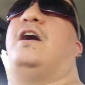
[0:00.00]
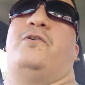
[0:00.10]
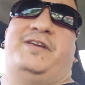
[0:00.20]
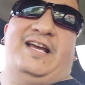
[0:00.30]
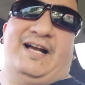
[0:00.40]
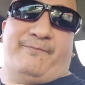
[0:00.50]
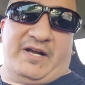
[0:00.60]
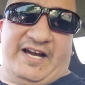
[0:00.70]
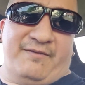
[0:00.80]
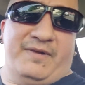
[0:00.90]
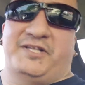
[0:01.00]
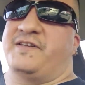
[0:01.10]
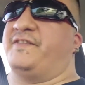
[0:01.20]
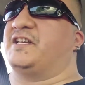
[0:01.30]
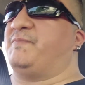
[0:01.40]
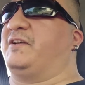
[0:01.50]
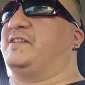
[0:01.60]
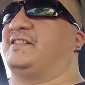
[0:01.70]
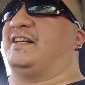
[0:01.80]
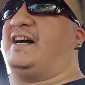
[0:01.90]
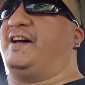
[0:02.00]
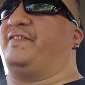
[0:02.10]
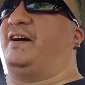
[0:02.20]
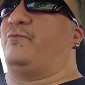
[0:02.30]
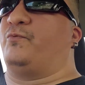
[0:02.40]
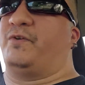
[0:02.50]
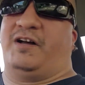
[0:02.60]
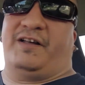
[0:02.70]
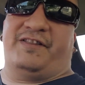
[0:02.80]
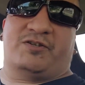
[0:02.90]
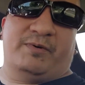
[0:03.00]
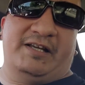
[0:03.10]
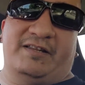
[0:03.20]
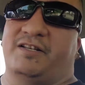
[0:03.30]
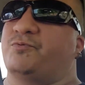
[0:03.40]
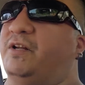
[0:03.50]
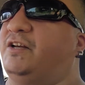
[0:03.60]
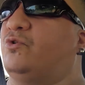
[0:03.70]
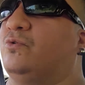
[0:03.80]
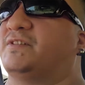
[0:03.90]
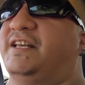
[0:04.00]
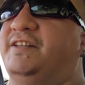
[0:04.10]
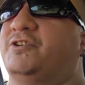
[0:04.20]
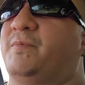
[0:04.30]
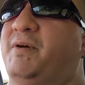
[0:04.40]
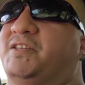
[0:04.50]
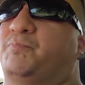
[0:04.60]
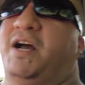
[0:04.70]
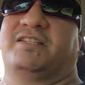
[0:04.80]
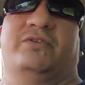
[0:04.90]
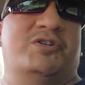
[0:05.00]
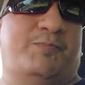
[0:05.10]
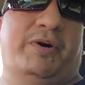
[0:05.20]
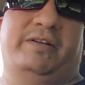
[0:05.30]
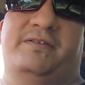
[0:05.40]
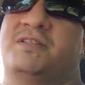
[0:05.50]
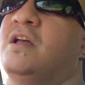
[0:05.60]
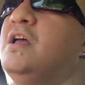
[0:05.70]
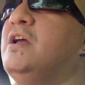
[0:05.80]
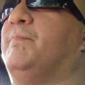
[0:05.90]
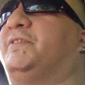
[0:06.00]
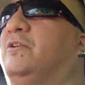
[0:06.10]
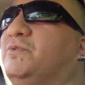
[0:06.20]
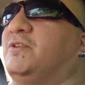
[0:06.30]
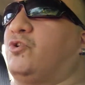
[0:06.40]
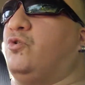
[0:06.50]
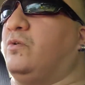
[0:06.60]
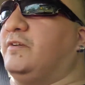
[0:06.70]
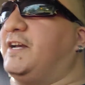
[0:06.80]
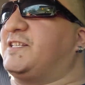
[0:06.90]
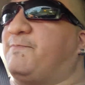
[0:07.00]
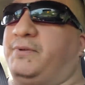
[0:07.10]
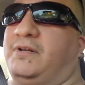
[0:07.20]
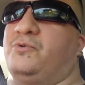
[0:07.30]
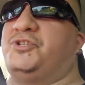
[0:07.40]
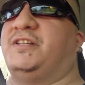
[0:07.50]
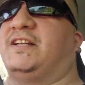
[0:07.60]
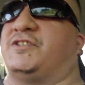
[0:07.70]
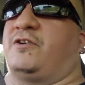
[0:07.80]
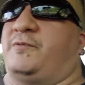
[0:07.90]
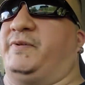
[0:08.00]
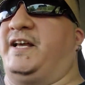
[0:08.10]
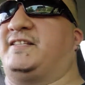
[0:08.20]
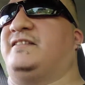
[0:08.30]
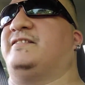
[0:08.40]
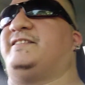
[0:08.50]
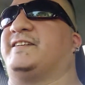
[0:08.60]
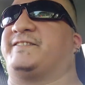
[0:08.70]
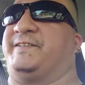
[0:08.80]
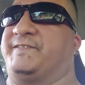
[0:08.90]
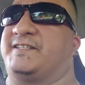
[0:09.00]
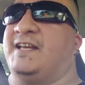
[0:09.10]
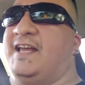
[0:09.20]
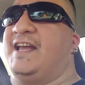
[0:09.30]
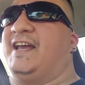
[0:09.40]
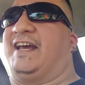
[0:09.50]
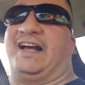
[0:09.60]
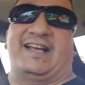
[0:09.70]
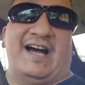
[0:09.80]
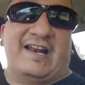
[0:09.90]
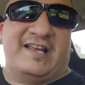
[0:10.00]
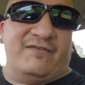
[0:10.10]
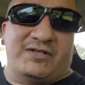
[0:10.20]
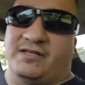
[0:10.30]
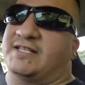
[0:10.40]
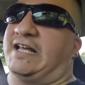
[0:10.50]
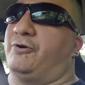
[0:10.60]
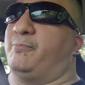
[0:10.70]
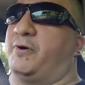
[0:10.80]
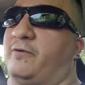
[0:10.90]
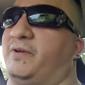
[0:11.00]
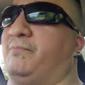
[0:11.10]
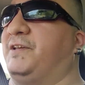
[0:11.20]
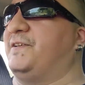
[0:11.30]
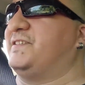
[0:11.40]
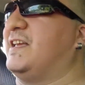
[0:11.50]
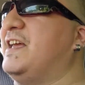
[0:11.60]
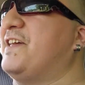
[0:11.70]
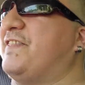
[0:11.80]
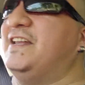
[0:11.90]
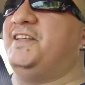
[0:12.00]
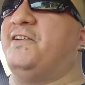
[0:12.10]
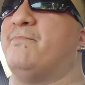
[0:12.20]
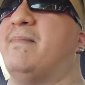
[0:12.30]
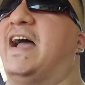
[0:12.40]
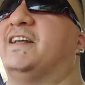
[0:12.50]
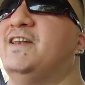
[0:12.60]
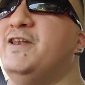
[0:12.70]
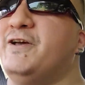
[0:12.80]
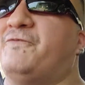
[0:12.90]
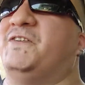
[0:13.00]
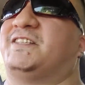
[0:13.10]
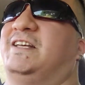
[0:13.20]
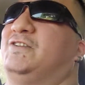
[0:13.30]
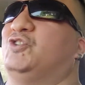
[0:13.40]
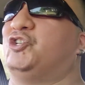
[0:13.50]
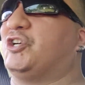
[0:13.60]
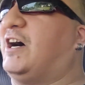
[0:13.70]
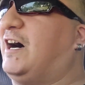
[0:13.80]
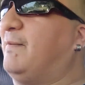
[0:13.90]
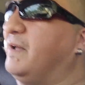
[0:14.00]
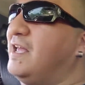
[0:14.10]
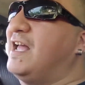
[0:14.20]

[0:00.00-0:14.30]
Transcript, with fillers: Oh yeah, I gotta mention this because uh, that uh, this really this really cool scene took me by surprise. No spoilers, but there was a cool explosion that took place in the distance, and I gotta give it to the sound department because they did a magnificent job.